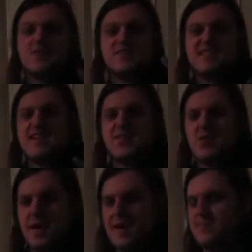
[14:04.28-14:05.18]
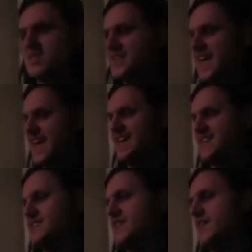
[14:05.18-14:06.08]
stuff you might play in
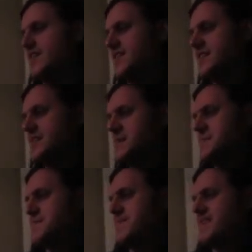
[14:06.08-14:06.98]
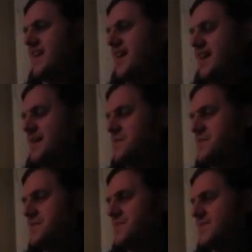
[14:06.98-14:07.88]
a song out
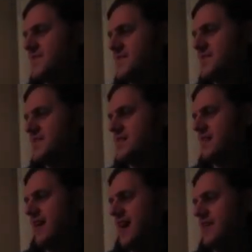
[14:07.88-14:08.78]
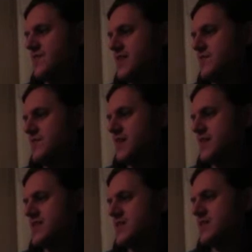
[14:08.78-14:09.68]
of it. But
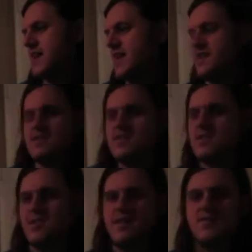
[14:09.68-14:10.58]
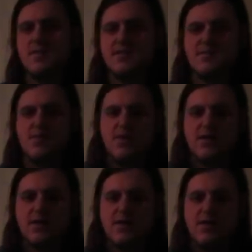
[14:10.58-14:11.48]
until then, you're left with this
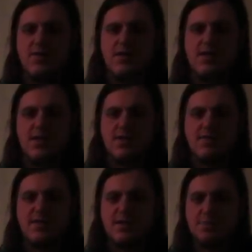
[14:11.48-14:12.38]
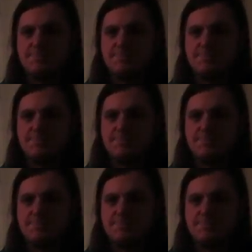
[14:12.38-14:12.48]
boring, overly long video.